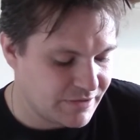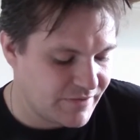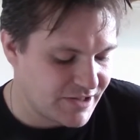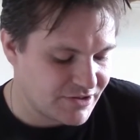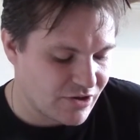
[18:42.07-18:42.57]

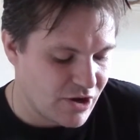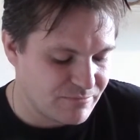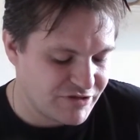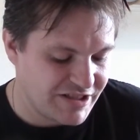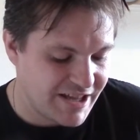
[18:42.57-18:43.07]
device and the comm
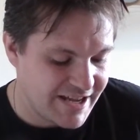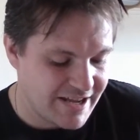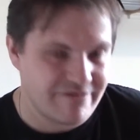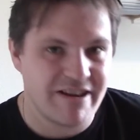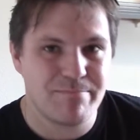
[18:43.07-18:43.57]
relay
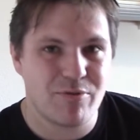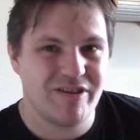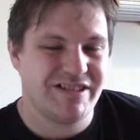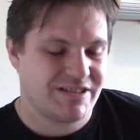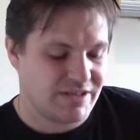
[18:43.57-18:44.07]
are 8
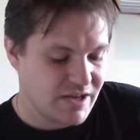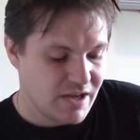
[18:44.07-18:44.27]
points.